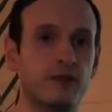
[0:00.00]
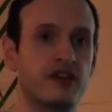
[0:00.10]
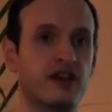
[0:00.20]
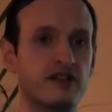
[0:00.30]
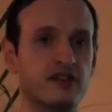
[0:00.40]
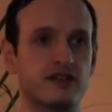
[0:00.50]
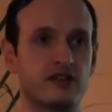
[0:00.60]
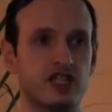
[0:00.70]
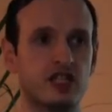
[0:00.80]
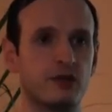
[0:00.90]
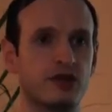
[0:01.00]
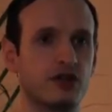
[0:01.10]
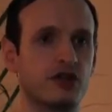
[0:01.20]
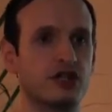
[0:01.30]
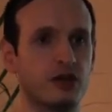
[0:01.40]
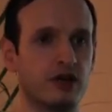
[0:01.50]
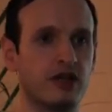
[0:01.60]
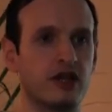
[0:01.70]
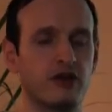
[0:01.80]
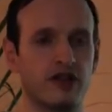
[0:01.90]
there's distribution in Japan
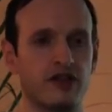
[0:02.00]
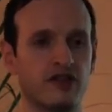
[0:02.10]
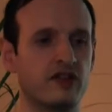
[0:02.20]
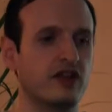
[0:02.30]
nowadays,